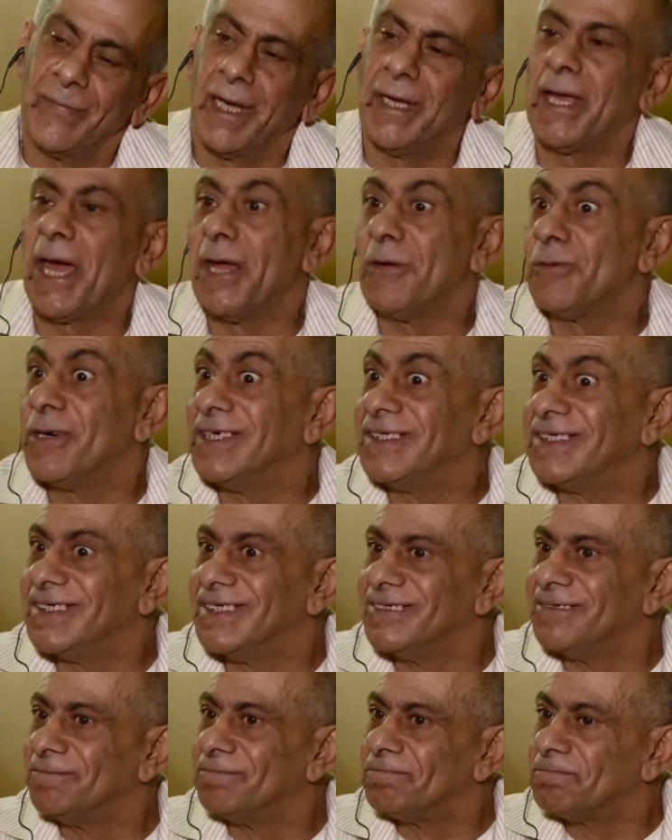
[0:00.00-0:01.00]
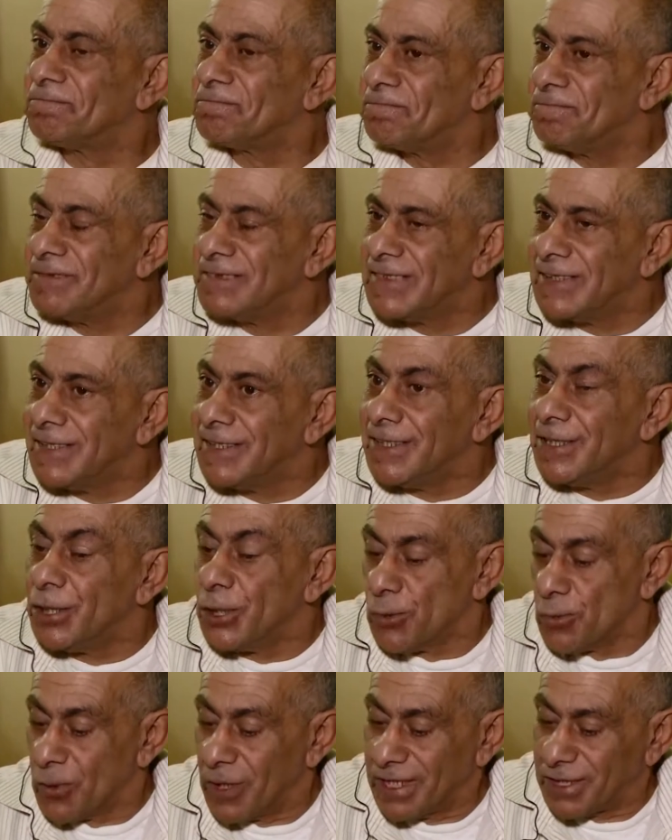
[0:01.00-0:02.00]
And I
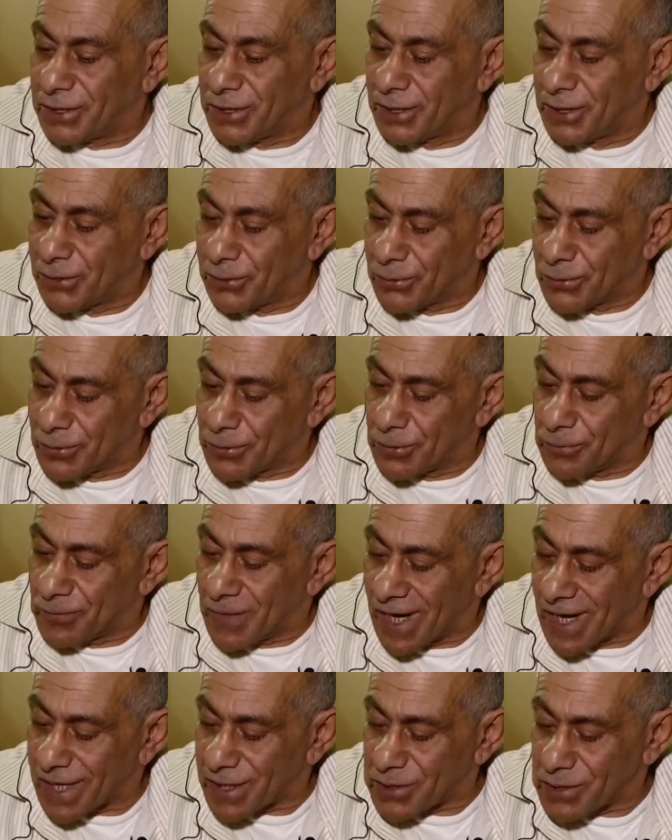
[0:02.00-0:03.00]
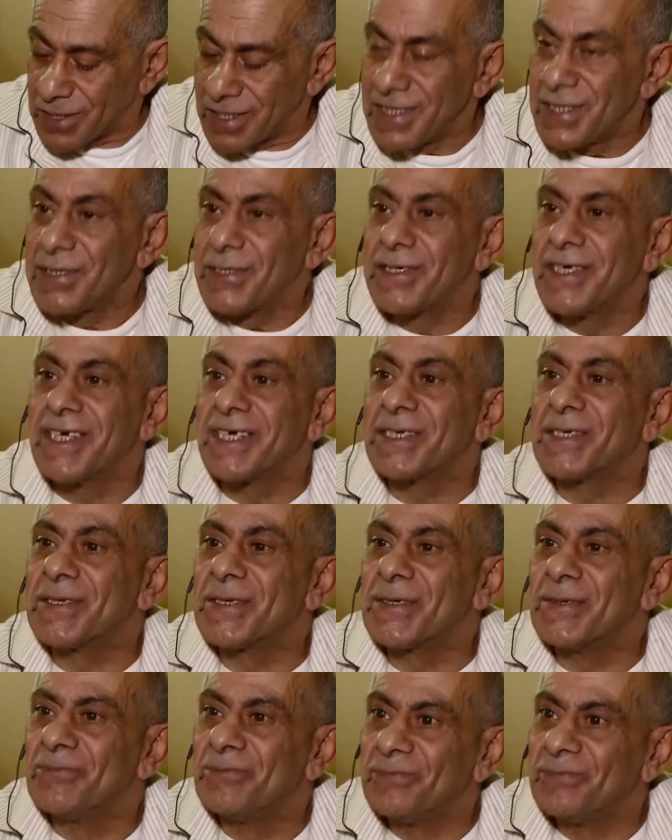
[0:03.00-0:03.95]
waited till March 6th,